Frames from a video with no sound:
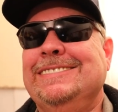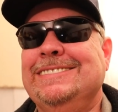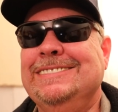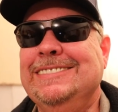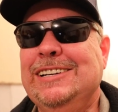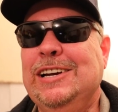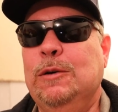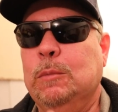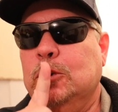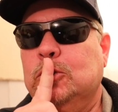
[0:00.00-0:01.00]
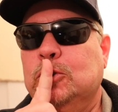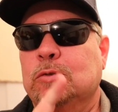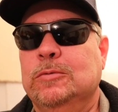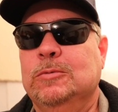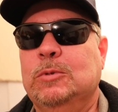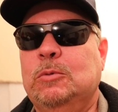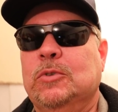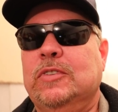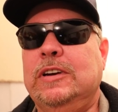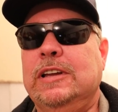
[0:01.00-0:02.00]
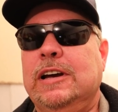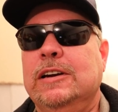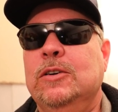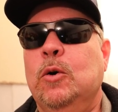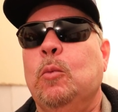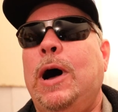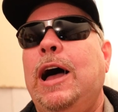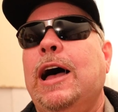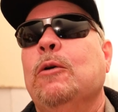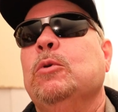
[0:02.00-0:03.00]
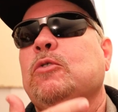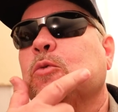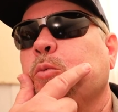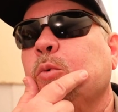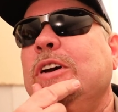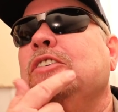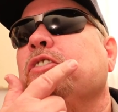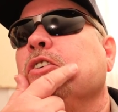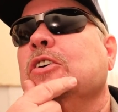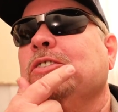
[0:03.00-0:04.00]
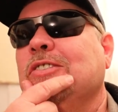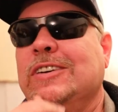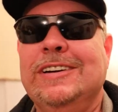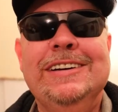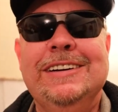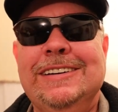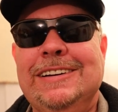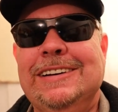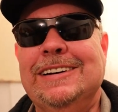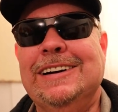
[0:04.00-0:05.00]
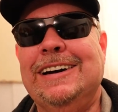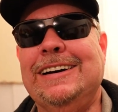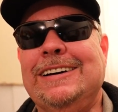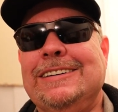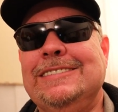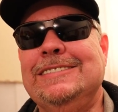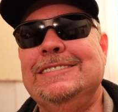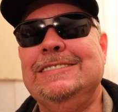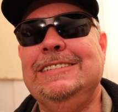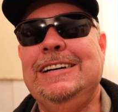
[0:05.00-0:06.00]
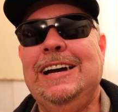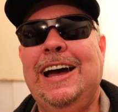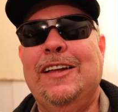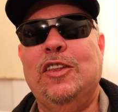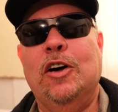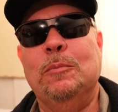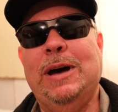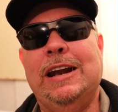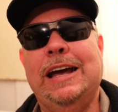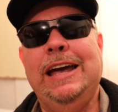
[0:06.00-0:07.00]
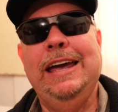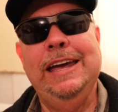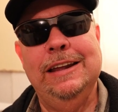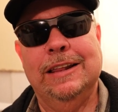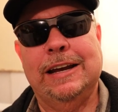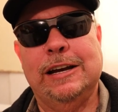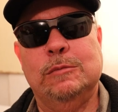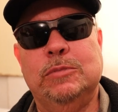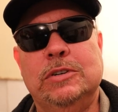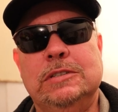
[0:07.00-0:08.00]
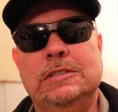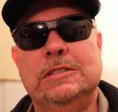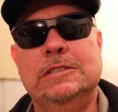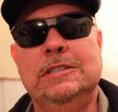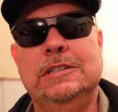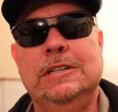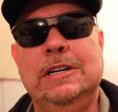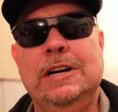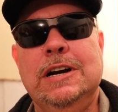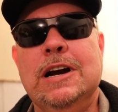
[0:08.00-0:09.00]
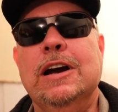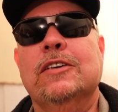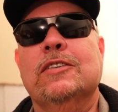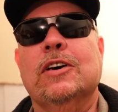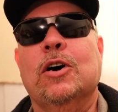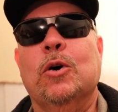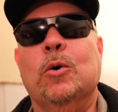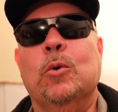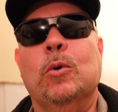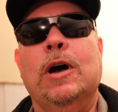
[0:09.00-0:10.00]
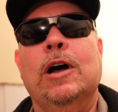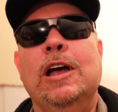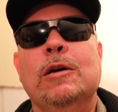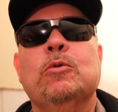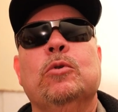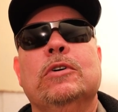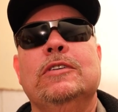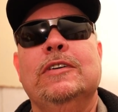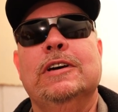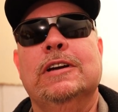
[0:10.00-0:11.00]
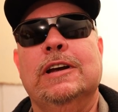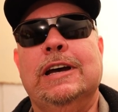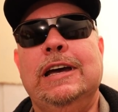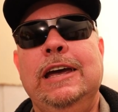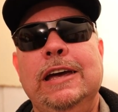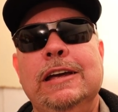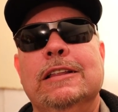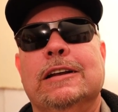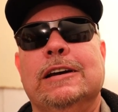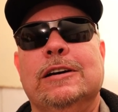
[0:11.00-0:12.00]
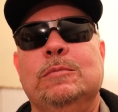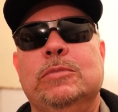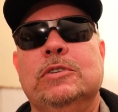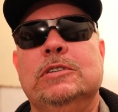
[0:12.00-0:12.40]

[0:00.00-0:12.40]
but shh, we won't say that. While I was researching, uh, thought about a heat lamp. So I am going to get a heat lamp,